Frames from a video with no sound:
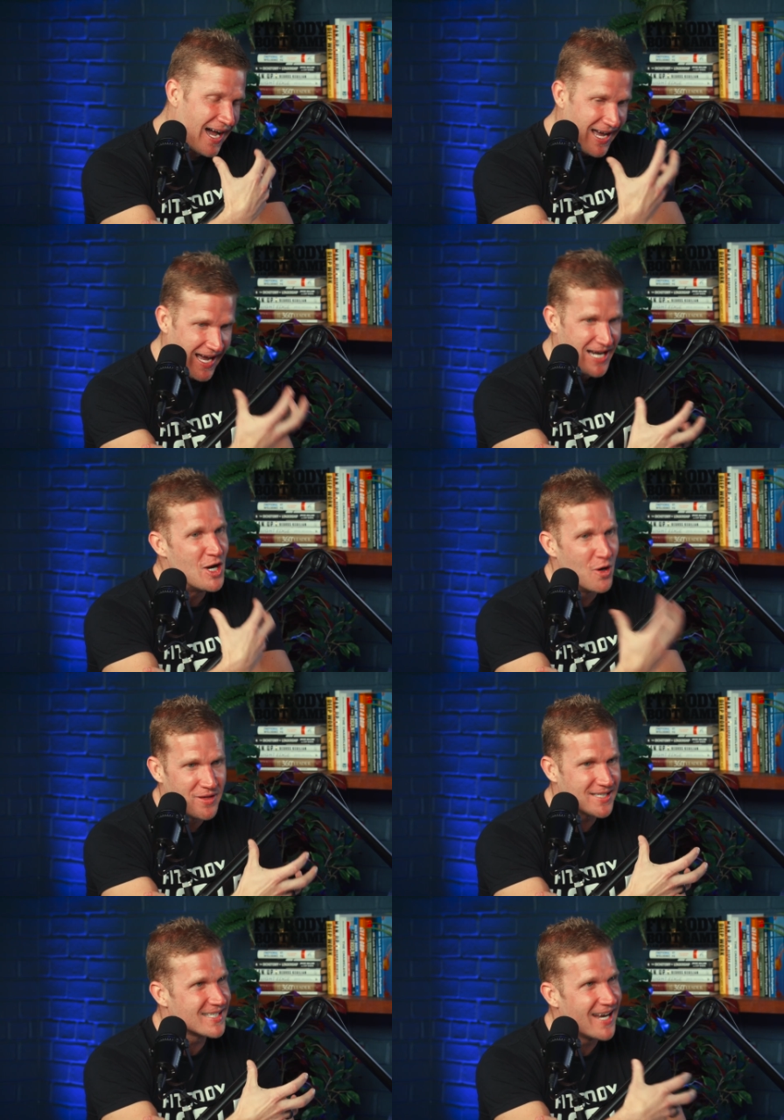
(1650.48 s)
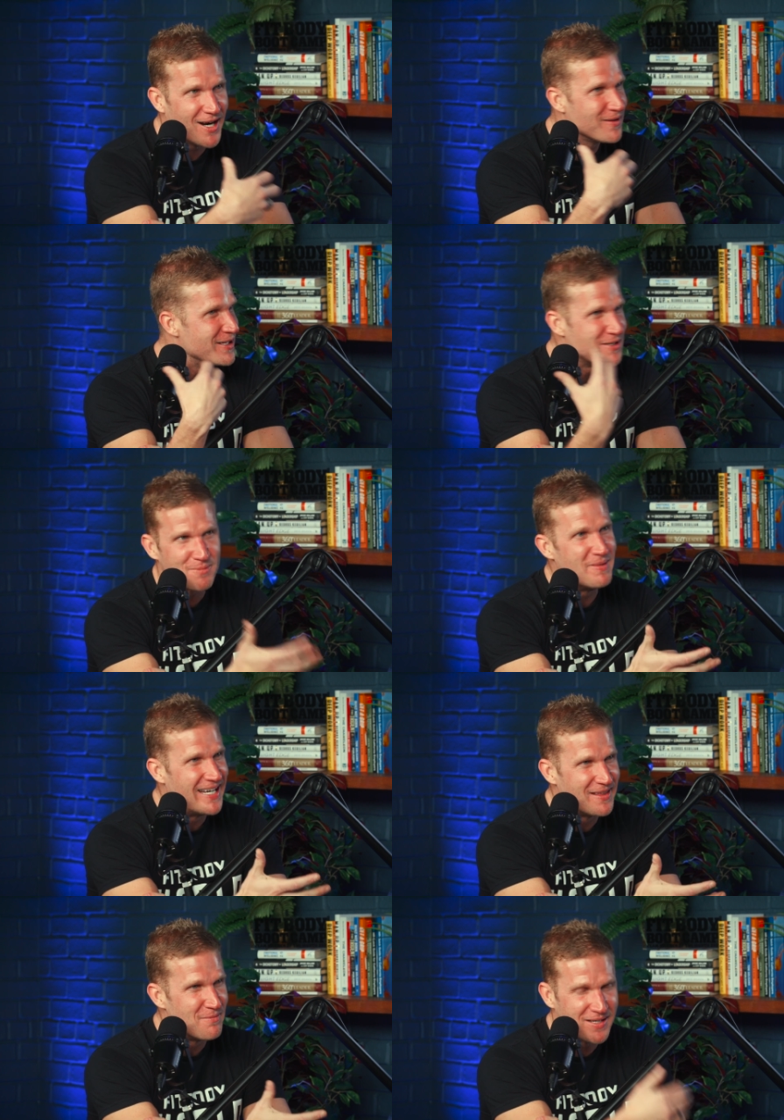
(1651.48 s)
I, I know this inherently just being
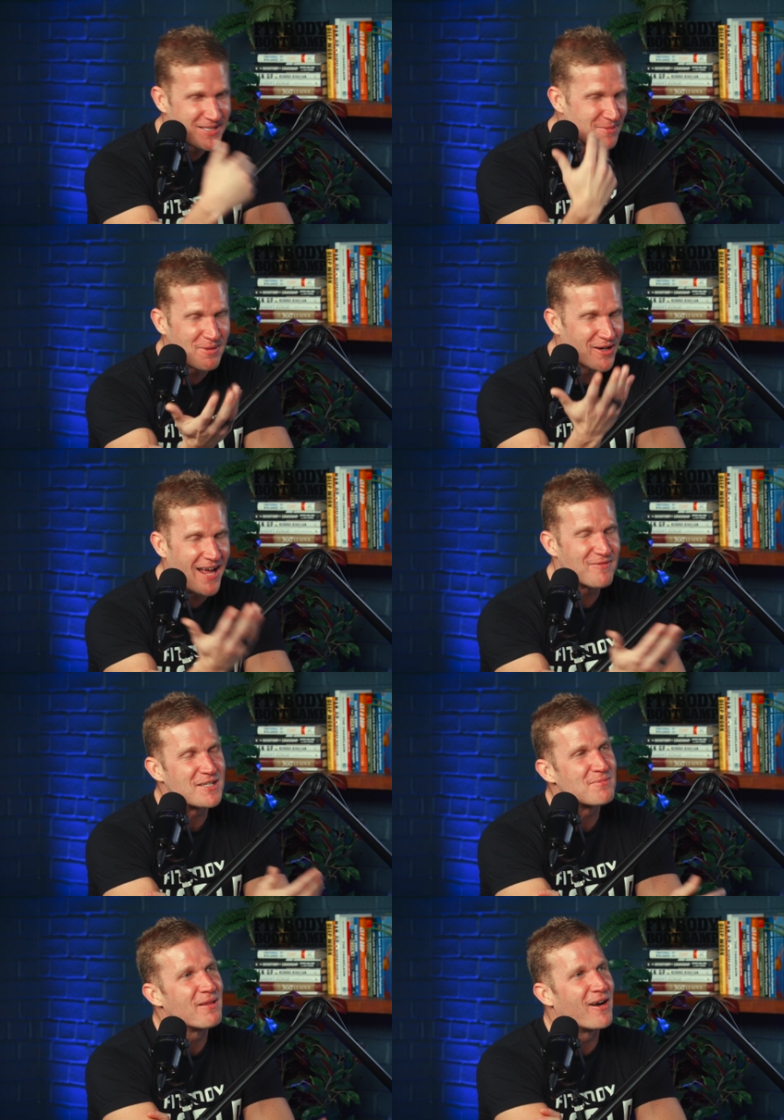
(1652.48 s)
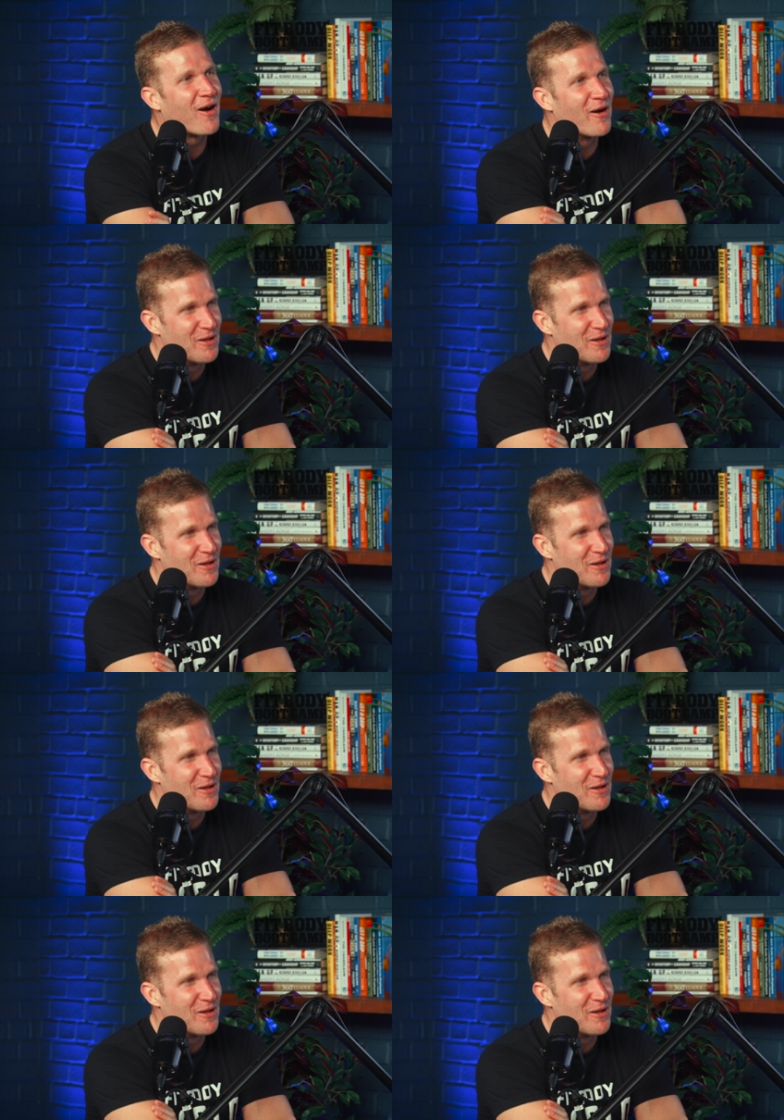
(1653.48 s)
in the business, but you're gonna have to explain our yeah.